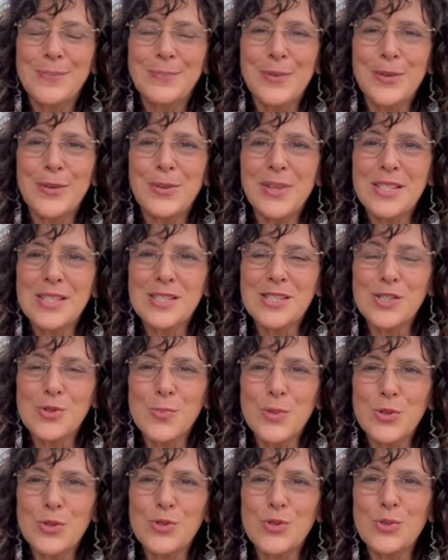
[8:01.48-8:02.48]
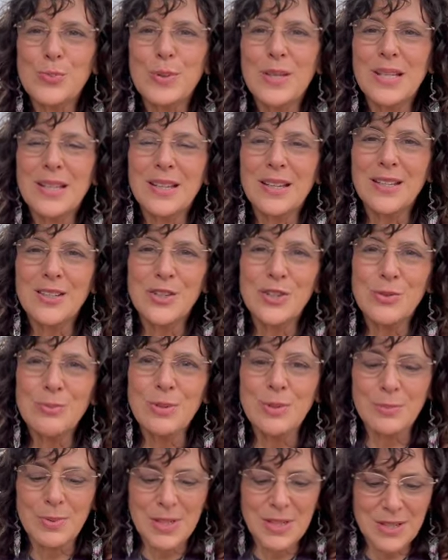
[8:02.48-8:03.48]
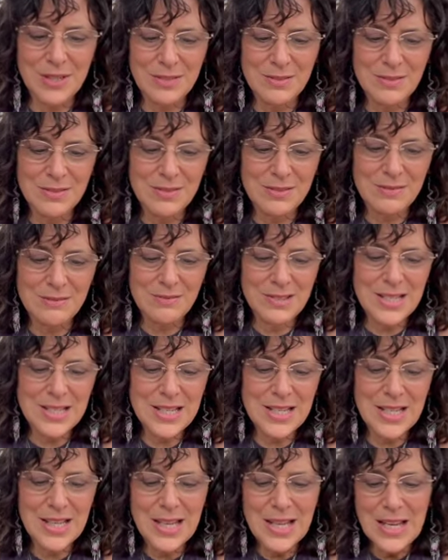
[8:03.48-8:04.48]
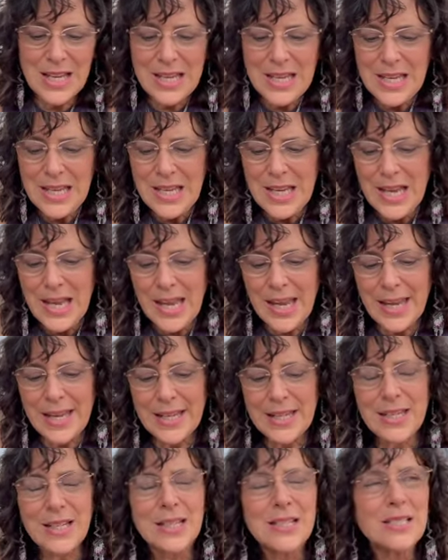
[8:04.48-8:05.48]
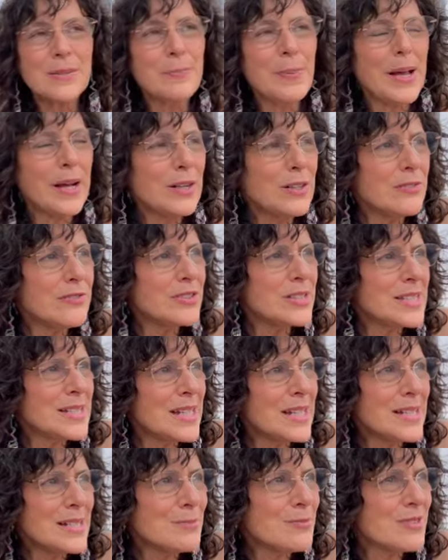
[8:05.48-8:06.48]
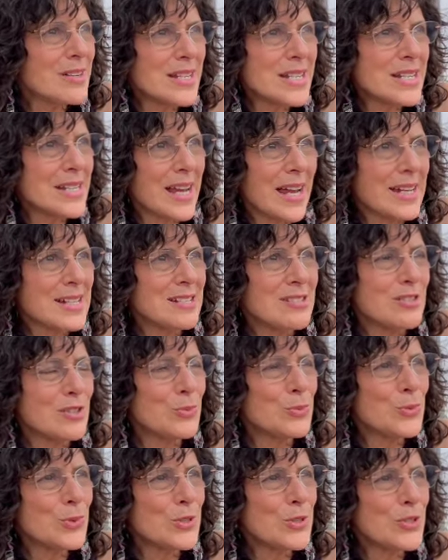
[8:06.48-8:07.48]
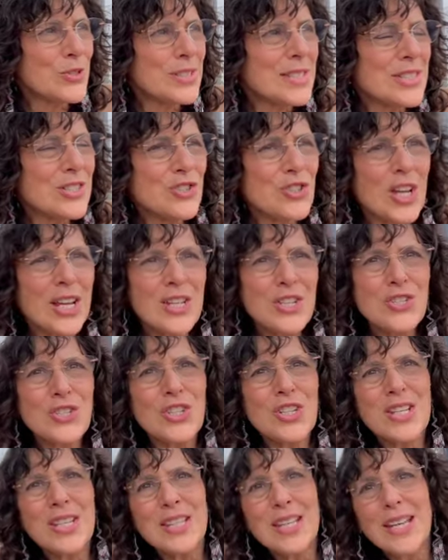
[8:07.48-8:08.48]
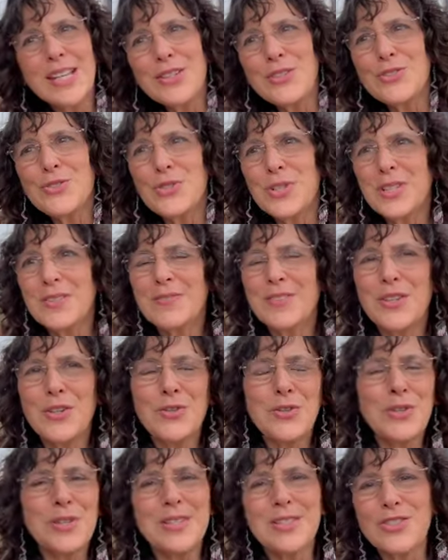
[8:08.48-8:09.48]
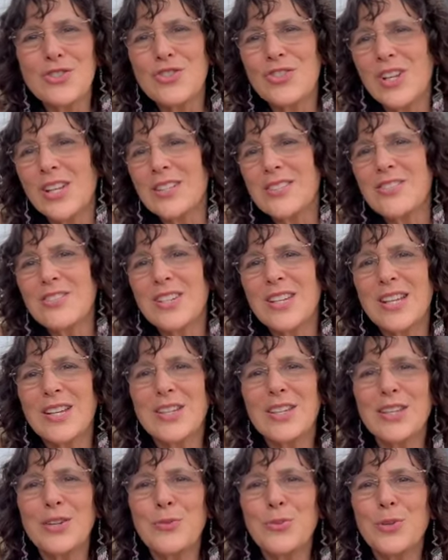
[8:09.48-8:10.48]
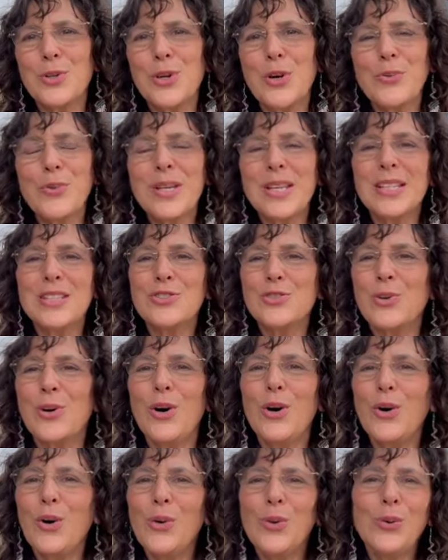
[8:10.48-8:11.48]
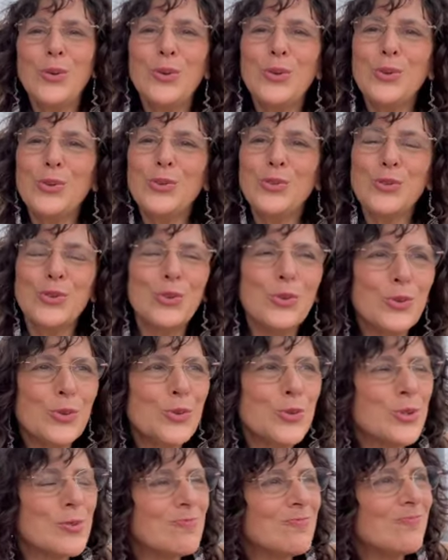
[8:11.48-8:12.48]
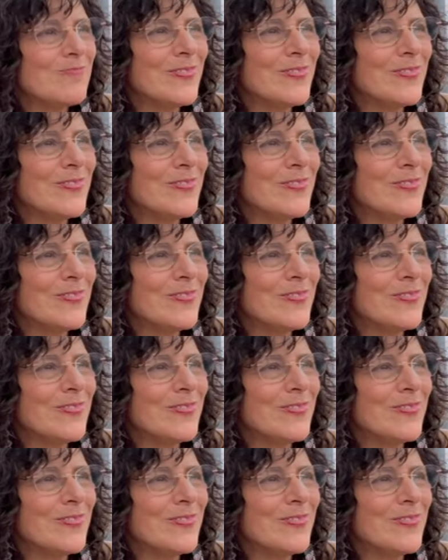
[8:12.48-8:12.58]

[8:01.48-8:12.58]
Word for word: both as a spiritual being and a human being, right? And it's a powerful time right now. The world is changing, the energy of the earth is changing. Like we're going into a whole new